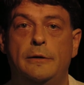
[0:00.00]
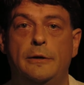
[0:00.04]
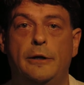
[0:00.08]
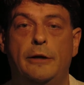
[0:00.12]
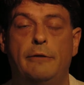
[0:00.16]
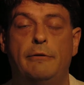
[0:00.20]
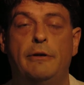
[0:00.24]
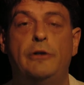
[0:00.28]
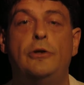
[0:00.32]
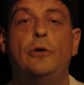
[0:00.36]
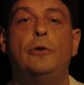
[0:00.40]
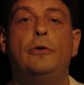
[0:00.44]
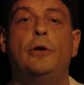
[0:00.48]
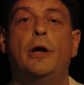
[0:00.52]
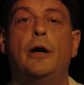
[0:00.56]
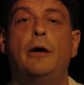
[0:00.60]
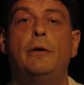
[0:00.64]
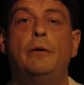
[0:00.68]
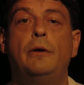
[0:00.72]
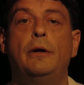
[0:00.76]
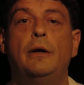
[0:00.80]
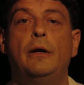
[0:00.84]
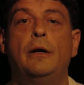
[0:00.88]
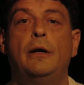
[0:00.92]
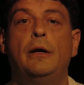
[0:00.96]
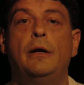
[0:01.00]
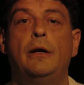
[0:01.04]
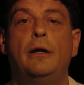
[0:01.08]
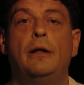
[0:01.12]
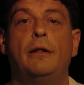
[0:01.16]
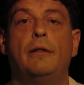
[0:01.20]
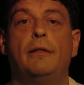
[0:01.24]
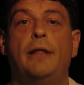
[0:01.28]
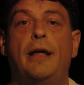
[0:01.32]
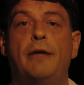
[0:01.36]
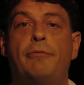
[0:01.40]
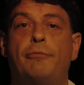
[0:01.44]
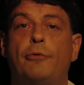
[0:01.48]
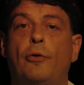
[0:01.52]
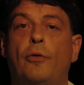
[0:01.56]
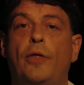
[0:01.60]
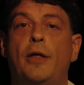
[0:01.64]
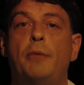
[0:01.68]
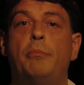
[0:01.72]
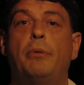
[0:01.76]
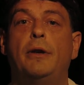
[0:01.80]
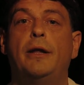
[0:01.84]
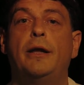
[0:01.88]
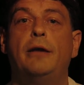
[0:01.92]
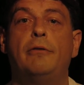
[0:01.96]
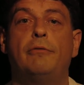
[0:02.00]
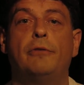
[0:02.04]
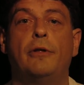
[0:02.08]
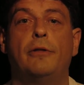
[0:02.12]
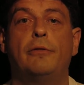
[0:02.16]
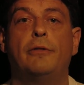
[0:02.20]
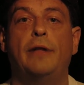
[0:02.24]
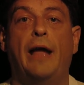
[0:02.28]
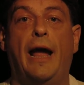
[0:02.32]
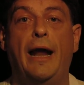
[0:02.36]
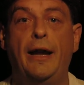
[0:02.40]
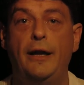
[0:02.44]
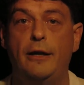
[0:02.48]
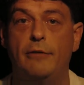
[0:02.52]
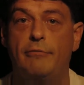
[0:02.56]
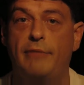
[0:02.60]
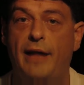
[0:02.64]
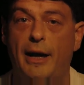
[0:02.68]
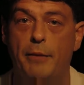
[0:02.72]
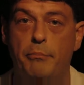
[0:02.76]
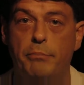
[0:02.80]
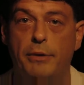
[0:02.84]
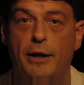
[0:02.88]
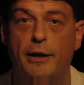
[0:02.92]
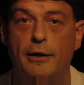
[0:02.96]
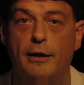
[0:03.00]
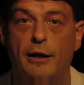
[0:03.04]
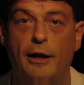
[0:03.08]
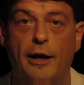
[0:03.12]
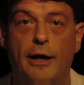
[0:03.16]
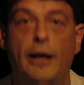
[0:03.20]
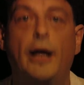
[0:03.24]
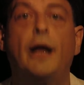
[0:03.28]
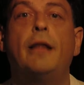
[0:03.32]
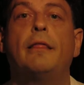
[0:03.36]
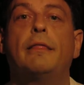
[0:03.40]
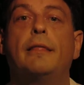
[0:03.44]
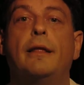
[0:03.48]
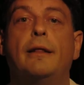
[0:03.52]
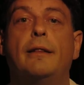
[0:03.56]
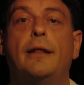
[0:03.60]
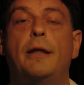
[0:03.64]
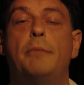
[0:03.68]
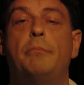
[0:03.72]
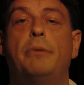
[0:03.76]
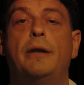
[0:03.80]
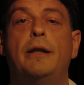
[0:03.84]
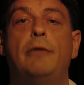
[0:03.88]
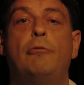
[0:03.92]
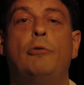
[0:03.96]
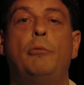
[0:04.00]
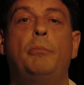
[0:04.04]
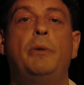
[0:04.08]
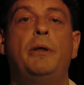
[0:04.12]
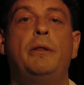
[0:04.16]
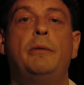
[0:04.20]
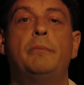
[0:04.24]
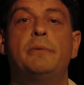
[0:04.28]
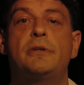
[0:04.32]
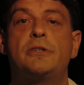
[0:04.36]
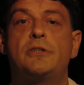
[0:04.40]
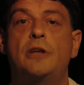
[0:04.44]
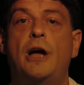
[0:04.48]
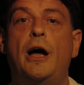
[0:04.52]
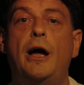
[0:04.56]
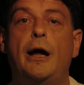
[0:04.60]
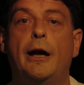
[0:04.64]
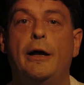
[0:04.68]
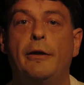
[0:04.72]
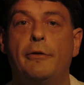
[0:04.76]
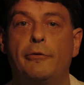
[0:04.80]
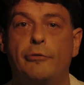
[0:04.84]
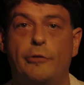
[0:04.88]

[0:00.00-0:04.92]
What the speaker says: And they do know, therefore they believe that the end of that bloodline, I think they believe will be the Messiah.